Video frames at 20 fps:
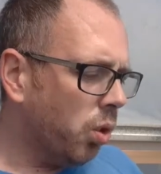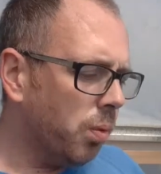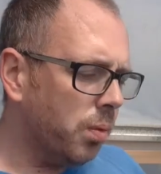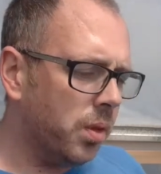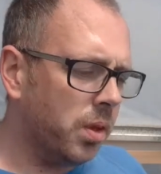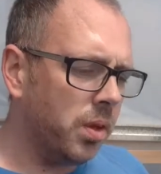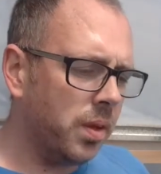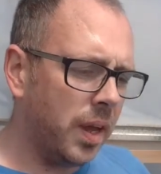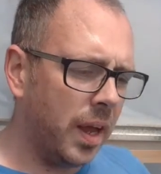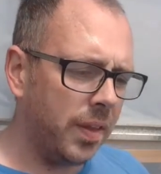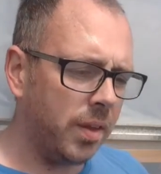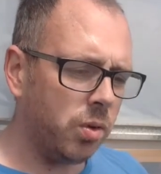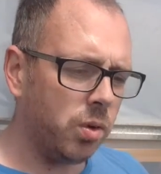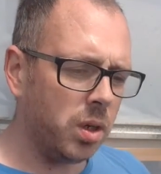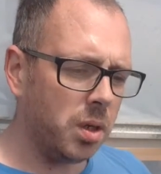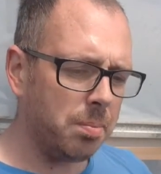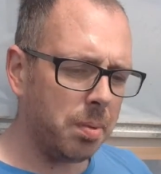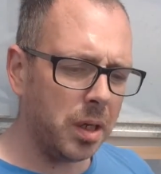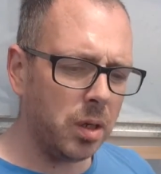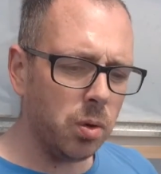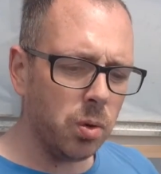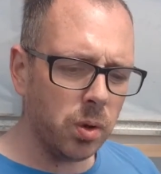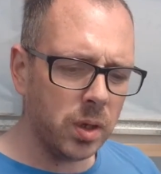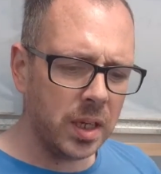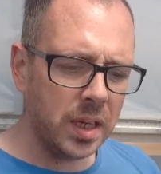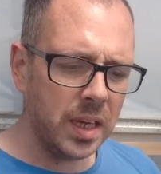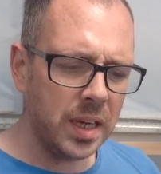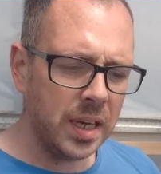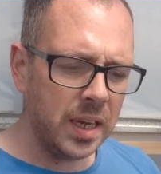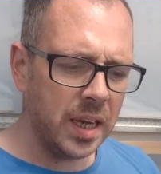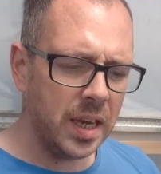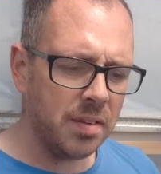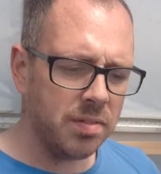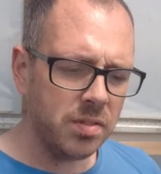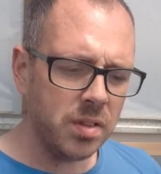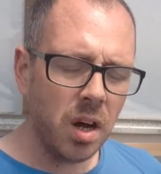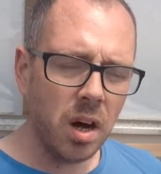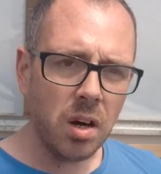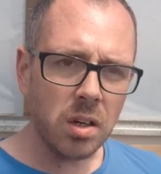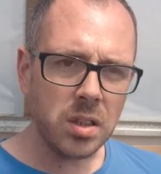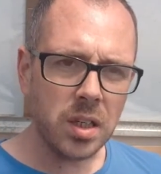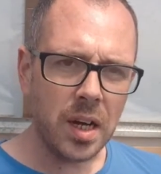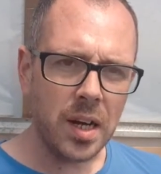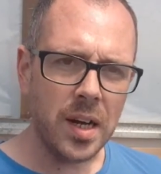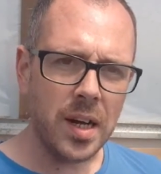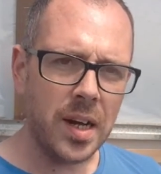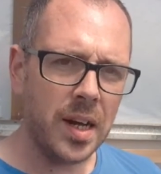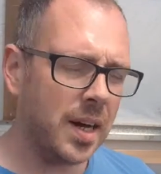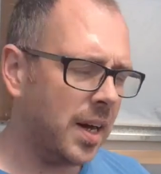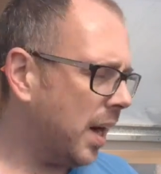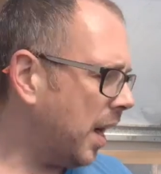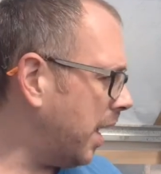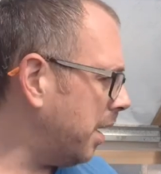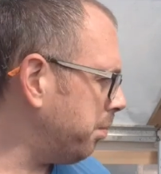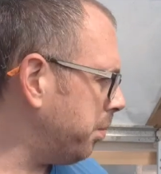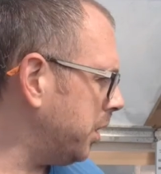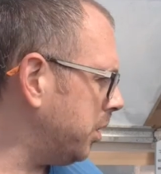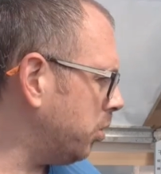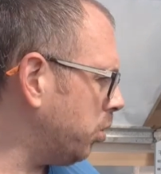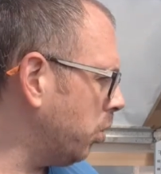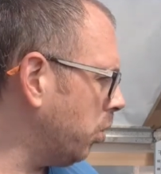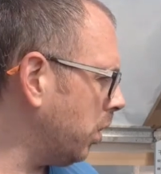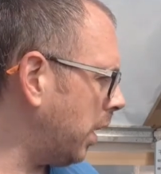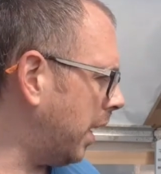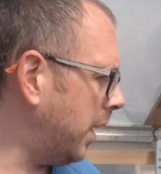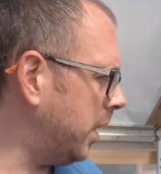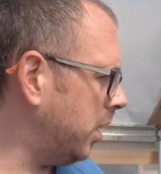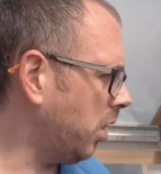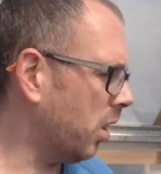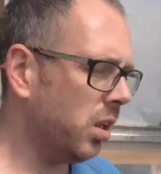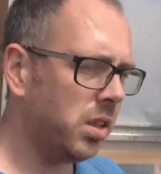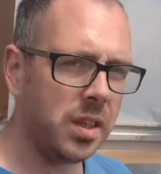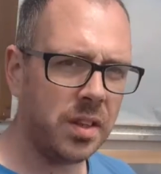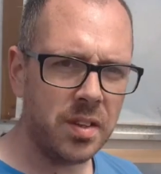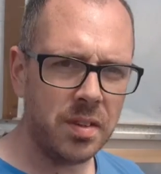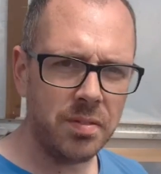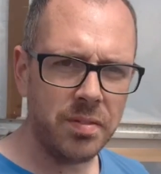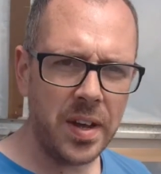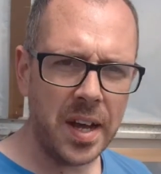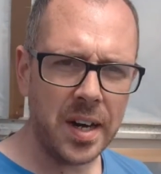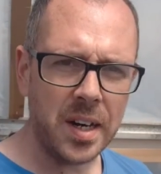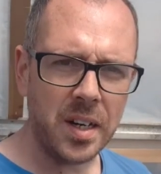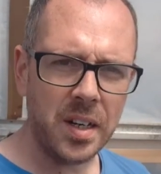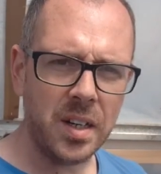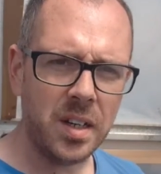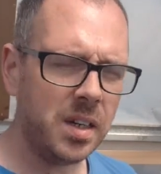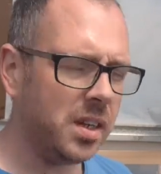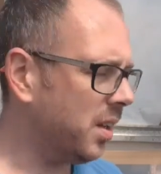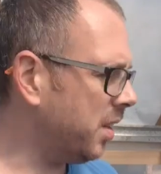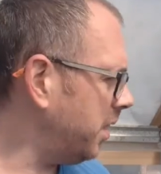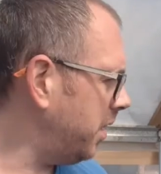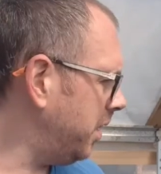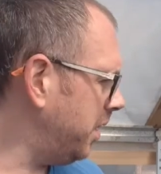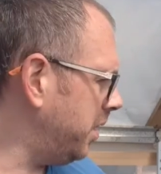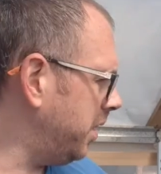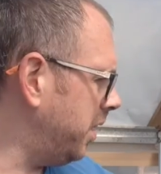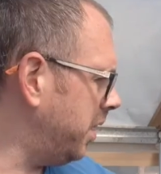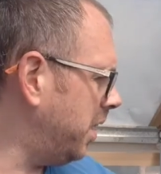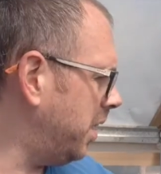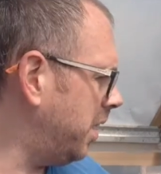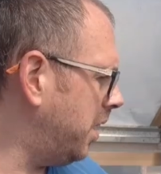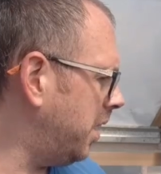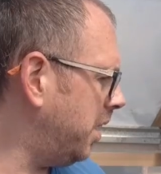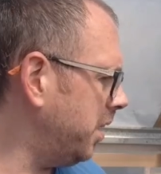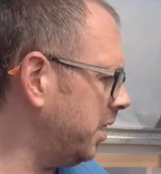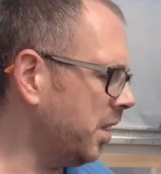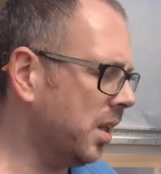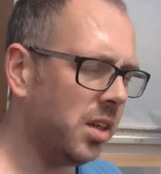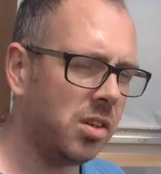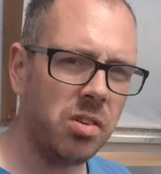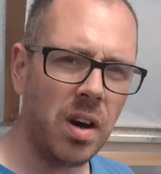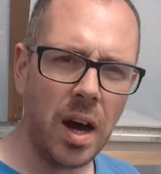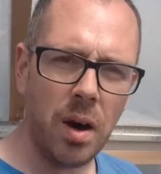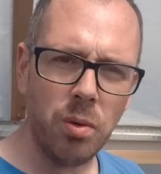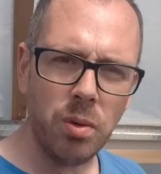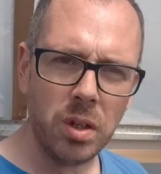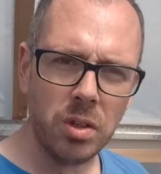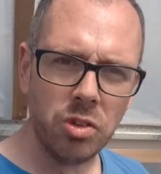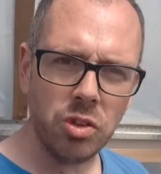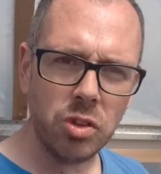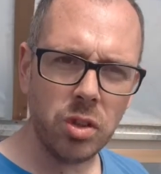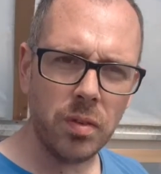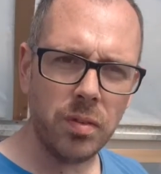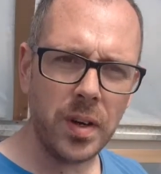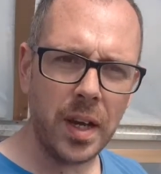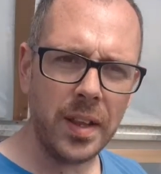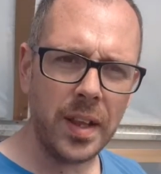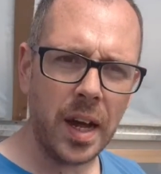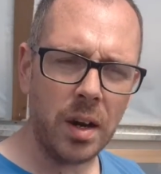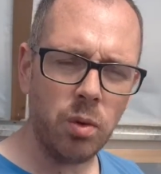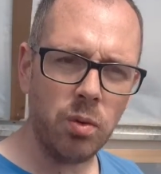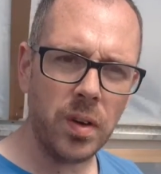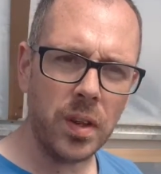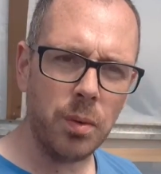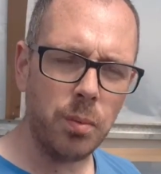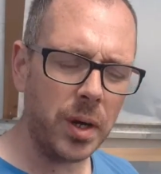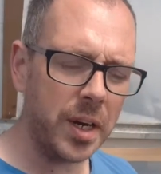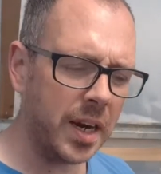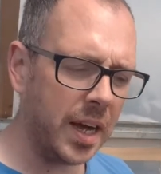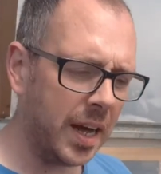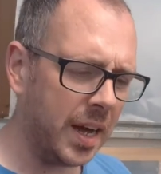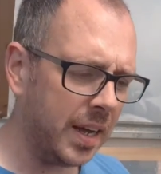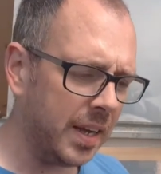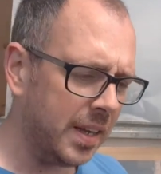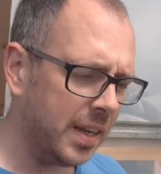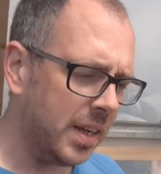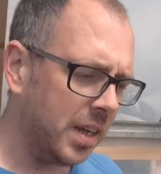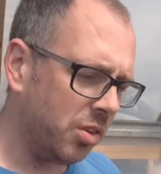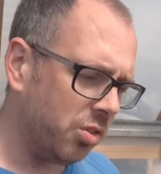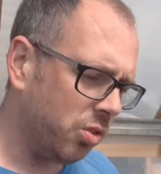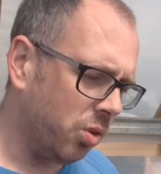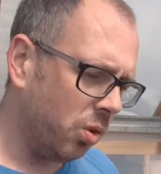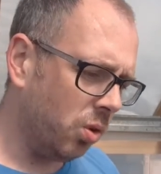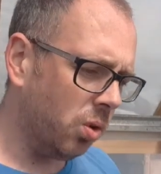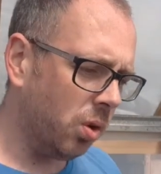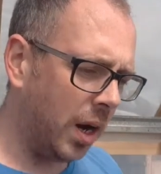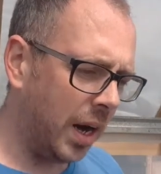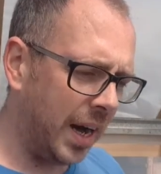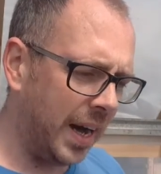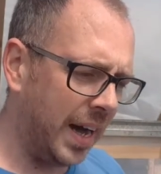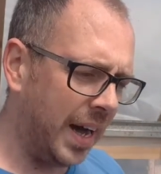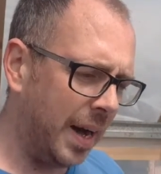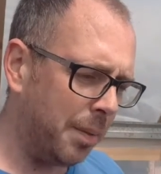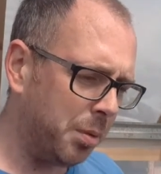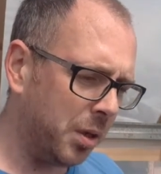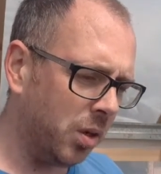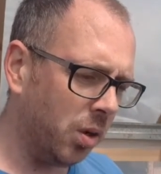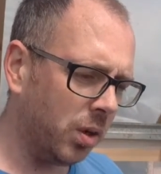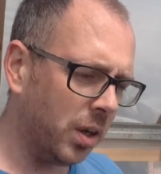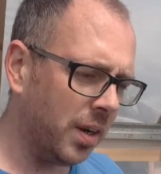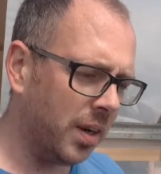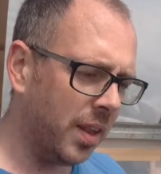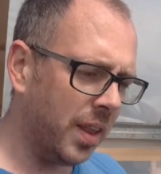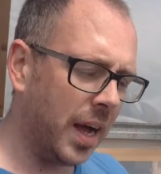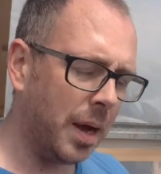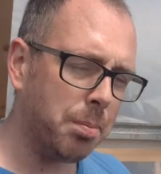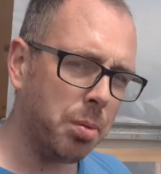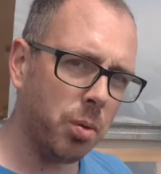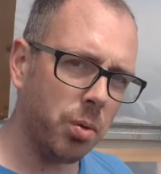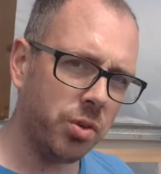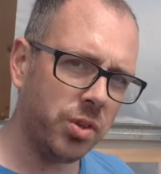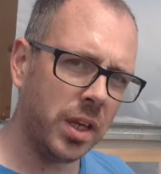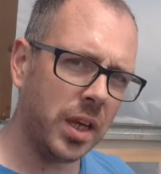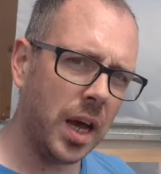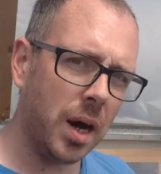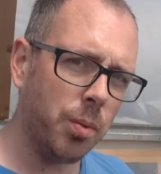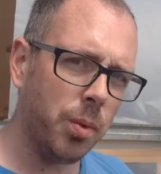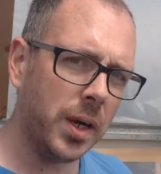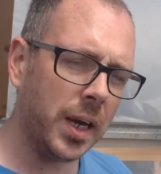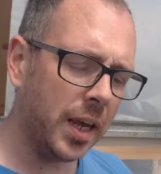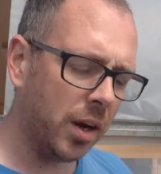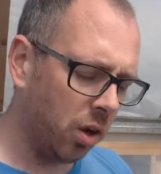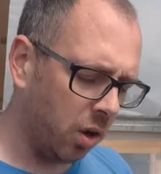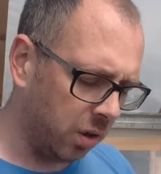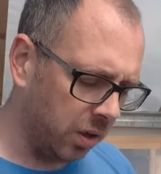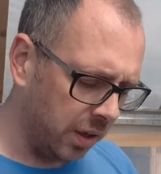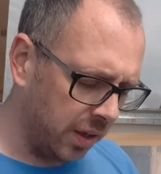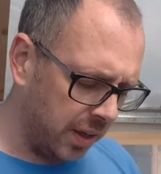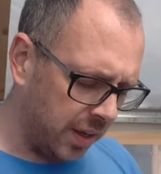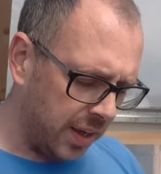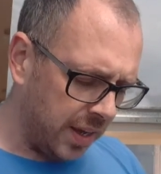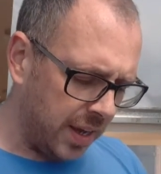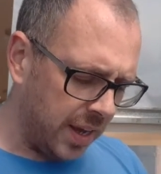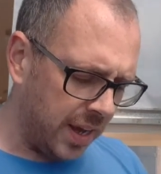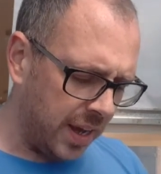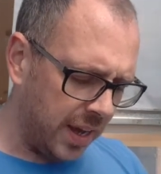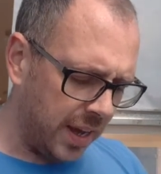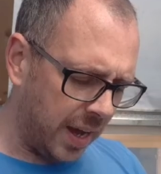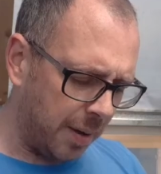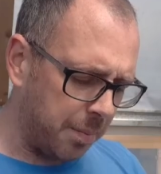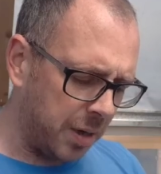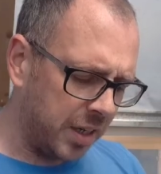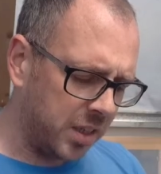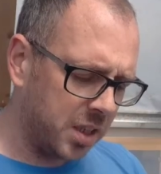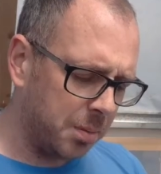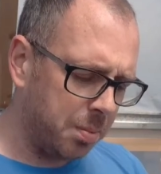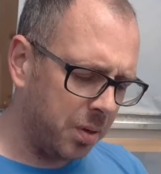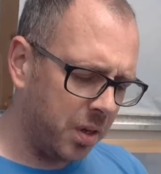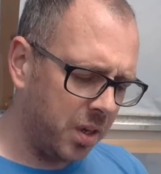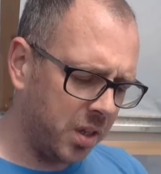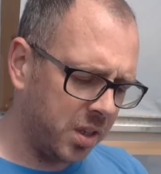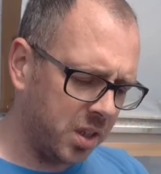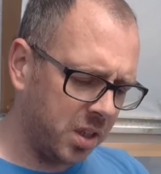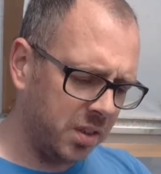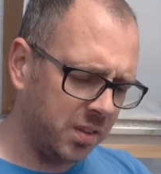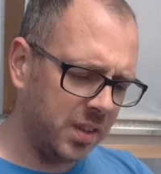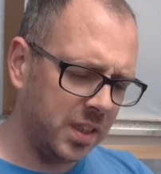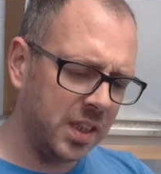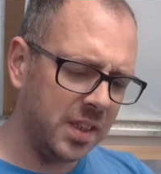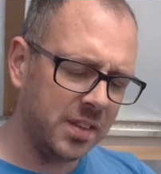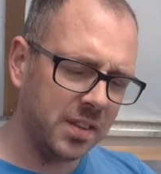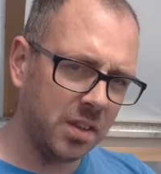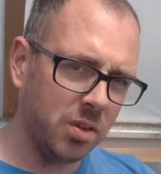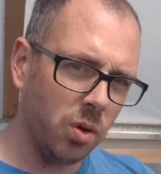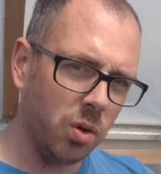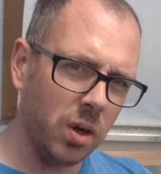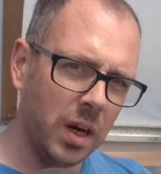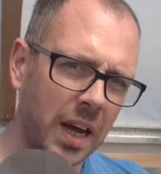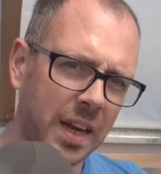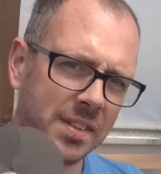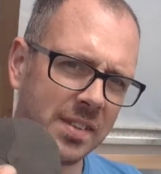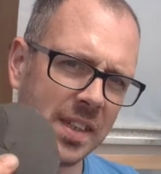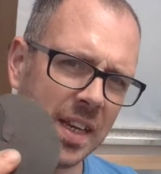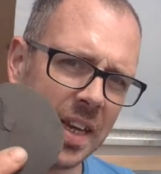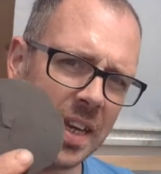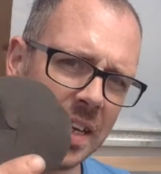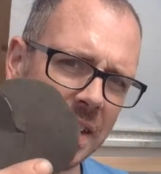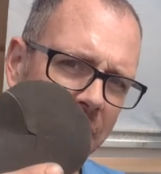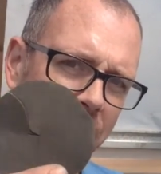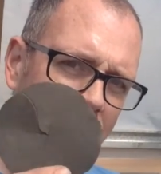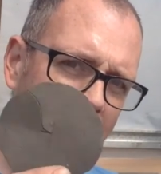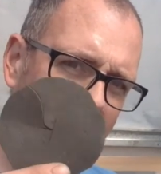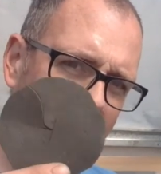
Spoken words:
I'm hoping that they're going to be okay. If not, I have been told that you've got to disinfect your ground and stuff like that over the winter. So I'll be looking into that, but we'll see how we get on. I managed to purchase these and all last year.